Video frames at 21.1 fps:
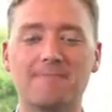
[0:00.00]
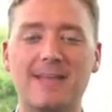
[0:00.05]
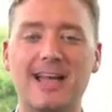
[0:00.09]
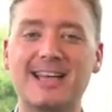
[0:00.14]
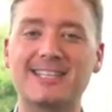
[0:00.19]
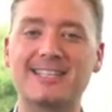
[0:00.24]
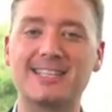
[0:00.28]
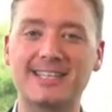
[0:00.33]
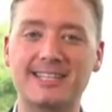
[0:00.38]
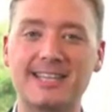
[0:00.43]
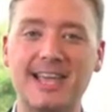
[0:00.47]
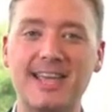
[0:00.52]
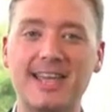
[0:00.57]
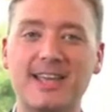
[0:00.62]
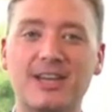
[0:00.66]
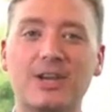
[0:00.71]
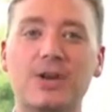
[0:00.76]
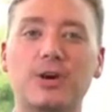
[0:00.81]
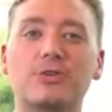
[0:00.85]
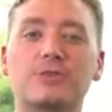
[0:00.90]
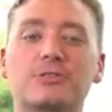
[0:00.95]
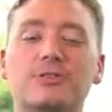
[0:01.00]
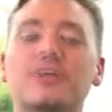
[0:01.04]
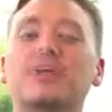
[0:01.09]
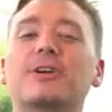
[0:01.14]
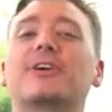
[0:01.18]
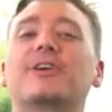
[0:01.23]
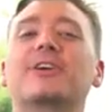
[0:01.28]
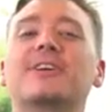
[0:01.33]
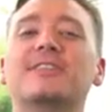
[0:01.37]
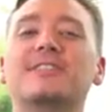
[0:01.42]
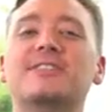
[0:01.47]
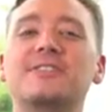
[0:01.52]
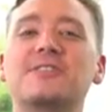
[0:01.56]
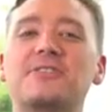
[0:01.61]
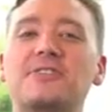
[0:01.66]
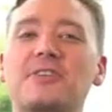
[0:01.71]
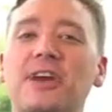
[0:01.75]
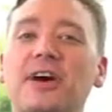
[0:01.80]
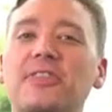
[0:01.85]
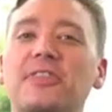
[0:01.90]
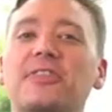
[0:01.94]
As the saying goes, there is
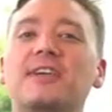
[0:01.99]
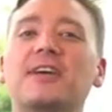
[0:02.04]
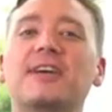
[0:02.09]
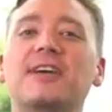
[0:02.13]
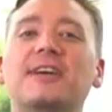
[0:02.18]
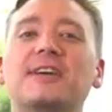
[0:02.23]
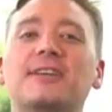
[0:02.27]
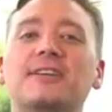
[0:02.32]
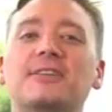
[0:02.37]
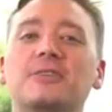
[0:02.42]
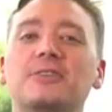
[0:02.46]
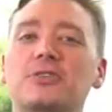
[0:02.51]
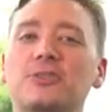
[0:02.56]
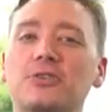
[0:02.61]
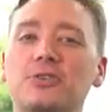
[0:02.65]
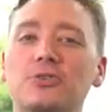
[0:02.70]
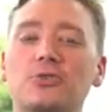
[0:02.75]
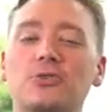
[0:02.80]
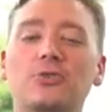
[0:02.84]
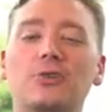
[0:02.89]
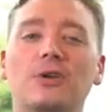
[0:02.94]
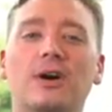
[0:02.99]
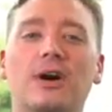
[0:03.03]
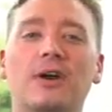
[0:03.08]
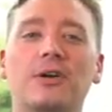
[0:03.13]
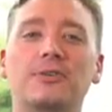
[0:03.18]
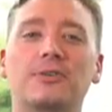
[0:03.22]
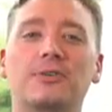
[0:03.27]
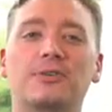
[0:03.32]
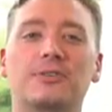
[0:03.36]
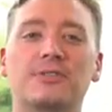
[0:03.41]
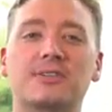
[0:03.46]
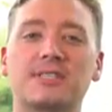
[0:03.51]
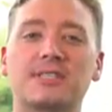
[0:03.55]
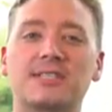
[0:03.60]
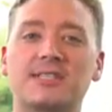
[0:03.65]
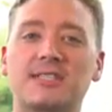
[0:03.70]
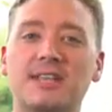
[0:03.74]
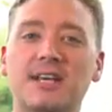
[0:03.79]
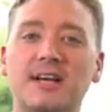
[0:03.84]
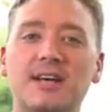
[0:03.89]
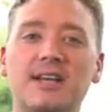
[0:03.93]
nothing new under the
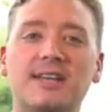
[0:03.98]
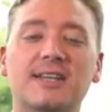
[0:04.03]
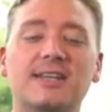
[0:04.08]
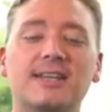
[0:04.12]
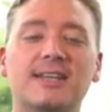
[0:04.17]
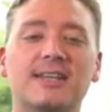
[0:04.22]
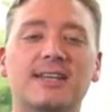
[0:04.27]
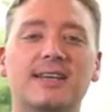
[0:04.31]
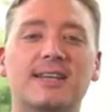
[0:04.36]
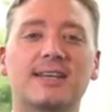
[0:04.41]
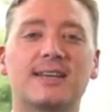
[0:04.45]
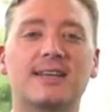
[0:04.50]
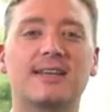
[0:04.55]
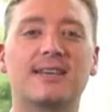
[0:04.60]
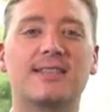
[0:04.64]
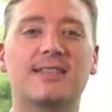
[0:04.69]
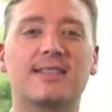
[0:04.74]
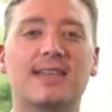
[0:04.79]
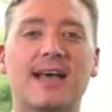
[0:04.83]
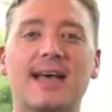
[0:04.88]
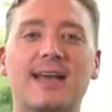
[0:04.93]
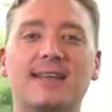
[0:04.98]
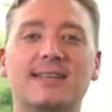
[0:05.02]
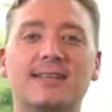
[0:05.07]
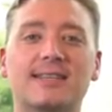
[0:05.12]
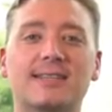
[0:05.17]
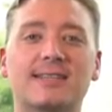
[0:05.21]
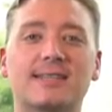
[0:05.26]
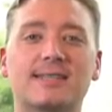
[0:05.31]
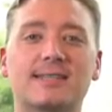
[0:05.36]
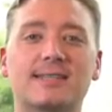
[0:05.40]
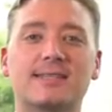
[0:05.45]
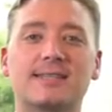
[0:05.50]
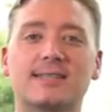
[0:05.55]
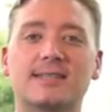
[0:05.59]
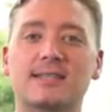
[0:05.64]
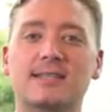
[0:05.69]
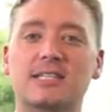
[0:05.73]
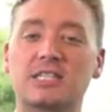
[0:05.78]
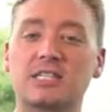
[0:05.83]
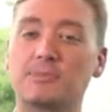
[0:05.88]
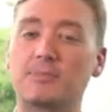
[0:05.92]
sun. That is
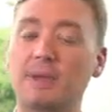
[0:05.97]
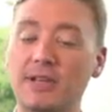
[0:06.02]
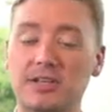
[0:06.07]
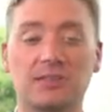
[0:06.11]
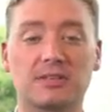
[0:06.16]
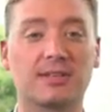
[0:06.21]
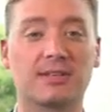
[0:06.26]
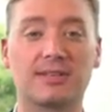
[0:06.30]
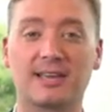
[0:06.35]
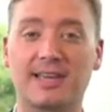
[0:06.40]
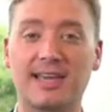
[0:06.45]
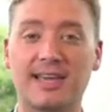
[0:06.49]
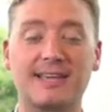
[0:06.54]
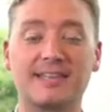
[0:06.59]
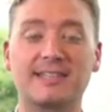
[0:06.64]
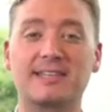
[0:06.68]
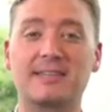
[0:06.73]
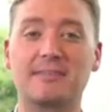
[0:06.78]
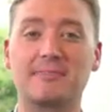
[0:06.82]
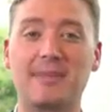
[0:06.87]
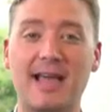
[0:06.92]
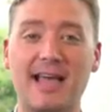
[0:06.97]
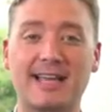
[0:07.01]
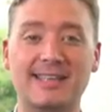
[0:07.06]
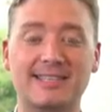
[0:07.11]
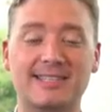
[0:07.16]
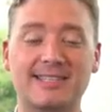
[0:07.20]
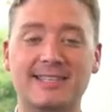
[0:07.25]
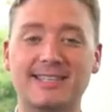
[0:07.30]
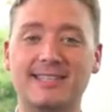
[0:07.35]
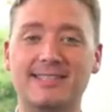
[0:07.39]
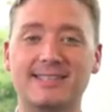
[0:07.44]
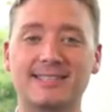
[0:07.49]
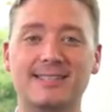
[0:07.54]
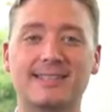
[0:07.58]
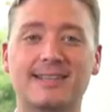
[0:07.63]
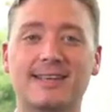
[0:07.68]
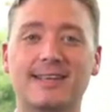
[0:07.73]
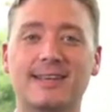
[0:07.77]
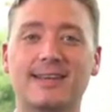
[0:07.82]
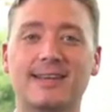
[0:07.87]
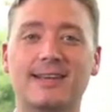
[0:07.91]
especially the case in magazines.
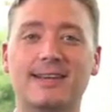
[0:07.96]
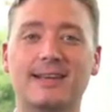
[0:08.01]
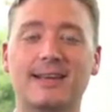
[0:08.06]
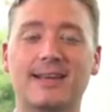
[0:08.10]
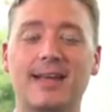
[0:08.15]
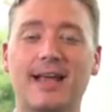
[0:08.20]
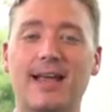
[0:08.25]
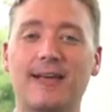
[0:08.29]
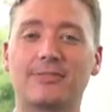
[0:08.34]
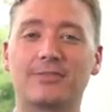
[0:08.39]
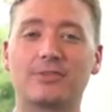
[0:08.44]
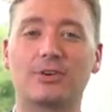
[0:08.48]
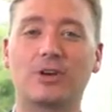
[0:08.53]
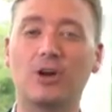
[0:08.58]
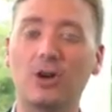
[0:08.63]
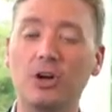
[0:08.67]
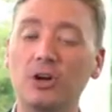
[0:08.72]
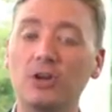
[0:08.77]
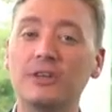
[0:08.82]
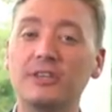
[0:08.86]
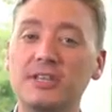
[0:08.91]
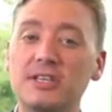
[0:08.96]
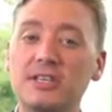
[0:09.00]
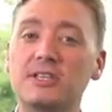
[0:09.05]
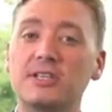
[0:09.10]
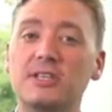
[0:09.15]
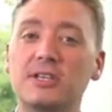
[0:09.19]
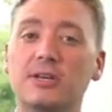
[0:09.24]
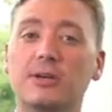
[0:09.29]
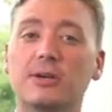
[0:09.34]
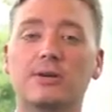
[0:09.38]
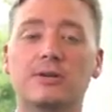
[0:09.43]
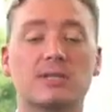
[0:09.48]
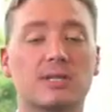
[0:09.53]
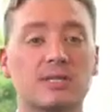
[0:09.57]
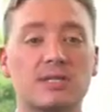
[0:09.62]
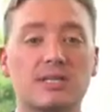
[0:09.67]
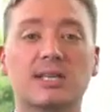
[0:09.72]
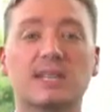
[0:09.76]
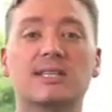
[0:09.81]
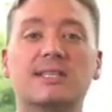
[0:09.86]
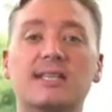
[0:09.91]
After all these years,
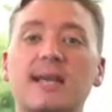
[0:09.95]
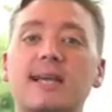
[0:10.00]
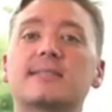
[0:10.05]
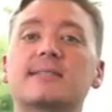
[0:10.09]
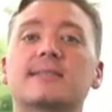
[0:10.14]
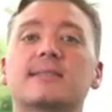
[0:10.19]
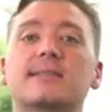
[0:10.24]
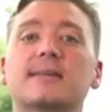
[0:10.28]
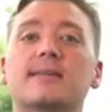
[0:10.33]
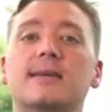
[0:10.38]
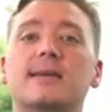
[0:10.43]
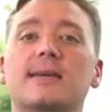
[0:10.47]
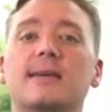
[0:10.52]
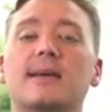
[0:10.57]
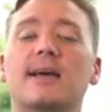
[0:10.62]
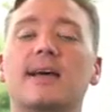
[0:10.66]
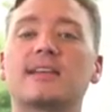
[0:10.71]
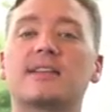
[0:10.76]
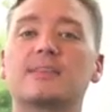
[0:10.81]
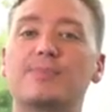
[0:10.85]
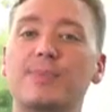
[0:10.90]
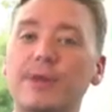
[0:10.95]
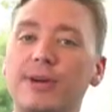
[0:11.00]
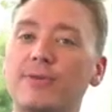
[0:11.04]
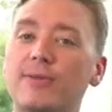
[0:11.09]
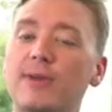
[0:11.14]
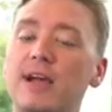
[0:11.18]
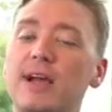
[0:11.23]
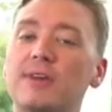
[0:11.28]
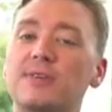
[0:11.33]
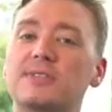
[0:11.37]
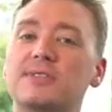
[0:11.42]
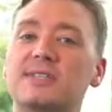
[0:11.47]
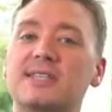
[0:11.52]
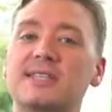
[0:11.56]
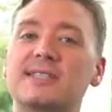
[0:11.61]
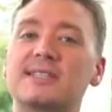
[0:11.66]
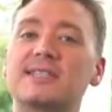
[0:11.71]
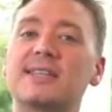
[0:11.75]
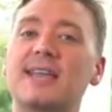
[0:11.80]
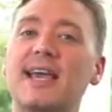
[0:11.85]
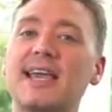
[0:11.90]
and Success has been around
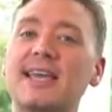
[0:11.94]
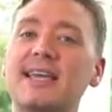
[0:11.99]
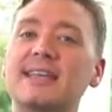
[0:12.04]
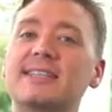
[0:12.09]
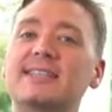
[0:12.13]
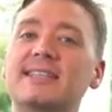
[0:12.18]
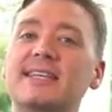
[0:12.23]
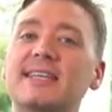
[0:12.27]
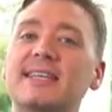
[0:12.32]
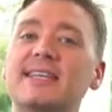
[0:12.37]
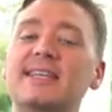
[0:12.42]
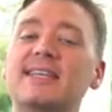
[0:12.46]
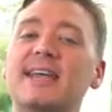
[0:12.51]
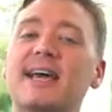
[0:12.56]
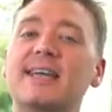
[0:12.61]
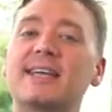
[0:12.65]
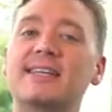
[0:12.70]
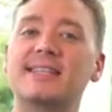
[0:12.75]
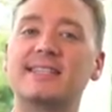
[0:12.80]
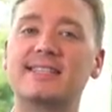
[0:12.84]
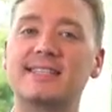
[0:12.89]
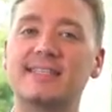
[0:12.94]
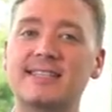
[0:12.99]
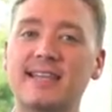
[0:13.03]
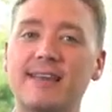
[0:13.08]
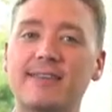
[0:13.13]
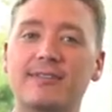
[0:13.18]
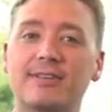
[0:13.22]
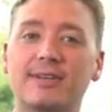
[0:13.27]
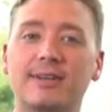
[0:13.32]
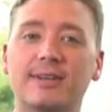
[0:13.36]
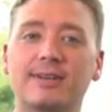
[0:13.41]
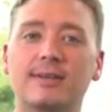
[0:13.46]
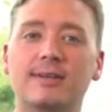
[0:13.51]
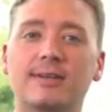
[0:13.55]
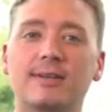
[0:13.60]
since 1897,